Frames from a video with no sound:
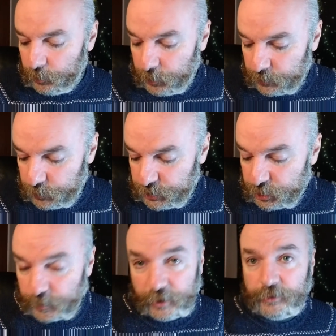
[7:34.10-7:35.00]

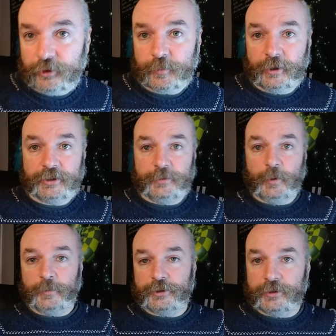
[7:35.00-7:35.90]
Produced by third-party
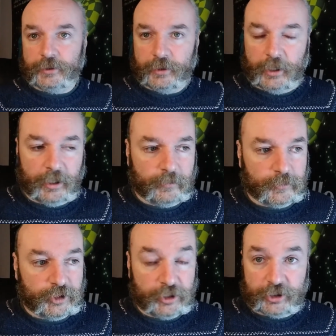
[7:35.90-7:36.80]
publishers.
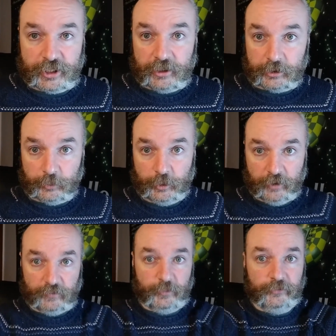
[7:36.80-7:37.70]
Judges Guild, who we
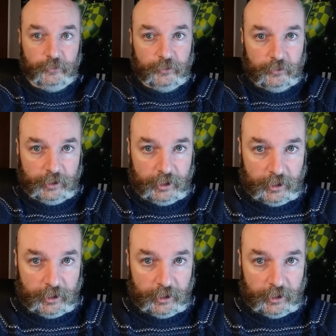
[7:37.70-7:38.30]
covered before,